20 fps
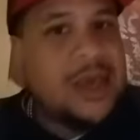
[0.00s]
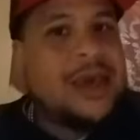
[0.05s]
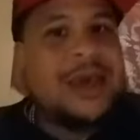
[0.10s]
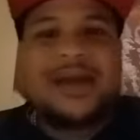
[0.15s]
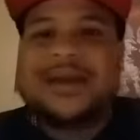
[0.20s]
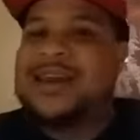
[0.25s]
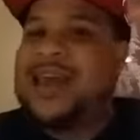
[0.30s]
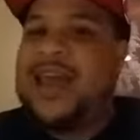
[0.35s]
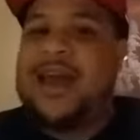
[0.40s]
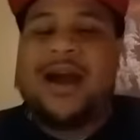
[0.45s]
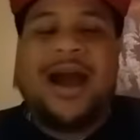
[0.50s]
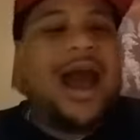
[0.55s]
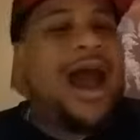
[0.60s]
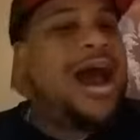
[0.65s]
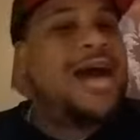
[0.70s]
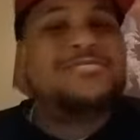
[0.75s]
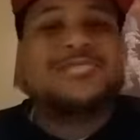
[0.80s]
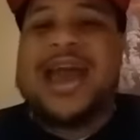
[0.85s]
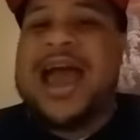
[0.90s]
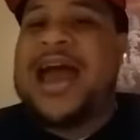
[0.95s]
Now,
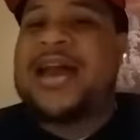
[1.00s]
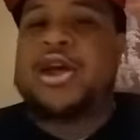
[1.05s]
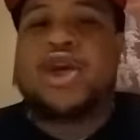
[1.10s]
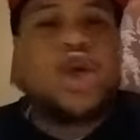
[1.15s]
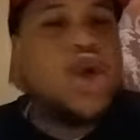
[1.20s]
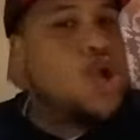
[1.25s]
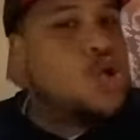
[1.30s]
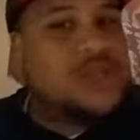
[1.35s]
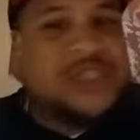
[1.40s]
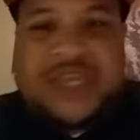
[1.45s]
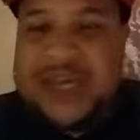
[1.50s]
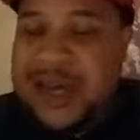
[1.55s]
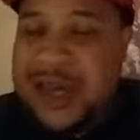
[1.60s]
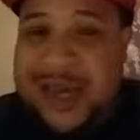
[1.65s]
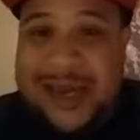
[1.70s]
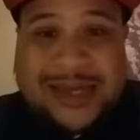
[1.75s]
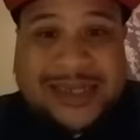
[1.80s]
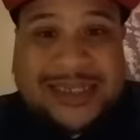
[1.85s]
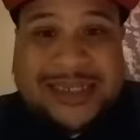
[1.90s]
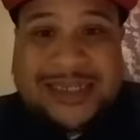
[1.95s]
I'm not new to
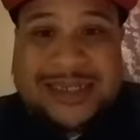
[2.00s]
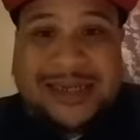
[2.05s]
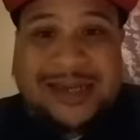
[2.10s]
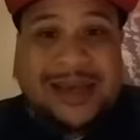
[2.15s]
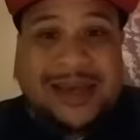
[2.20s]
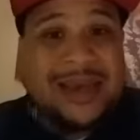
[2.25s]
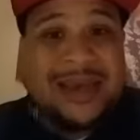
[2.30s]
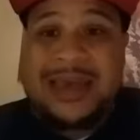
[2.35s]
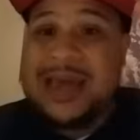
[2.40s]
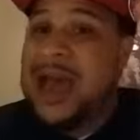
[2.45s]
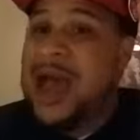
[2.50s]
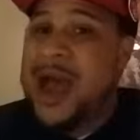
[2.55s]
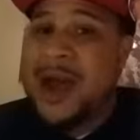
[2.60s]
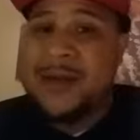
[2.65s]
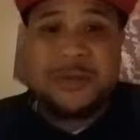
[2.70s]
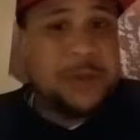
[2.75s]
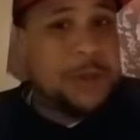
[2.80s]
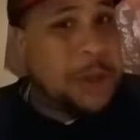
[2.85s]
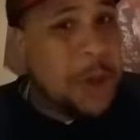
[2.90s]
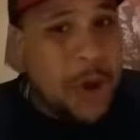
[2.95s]
this.
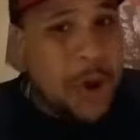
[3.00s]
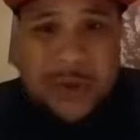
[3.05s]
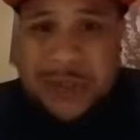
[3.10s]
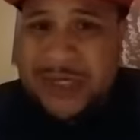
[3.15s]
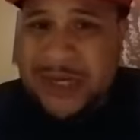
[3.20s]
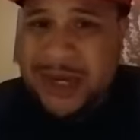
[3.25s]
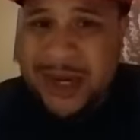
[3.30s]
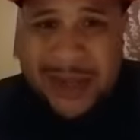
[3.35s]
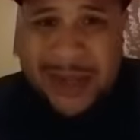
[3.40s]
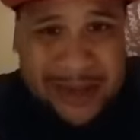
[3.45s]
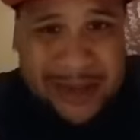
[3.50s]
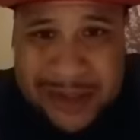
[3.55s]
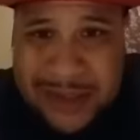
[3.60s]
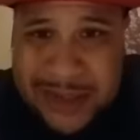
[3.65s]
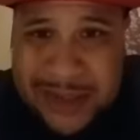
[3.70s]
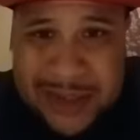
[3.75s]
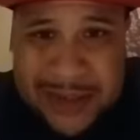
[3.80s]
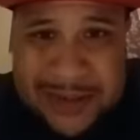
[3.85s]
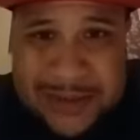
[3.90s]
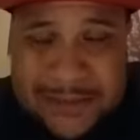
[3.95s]
I'm true to
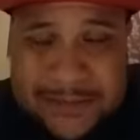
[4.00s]
this.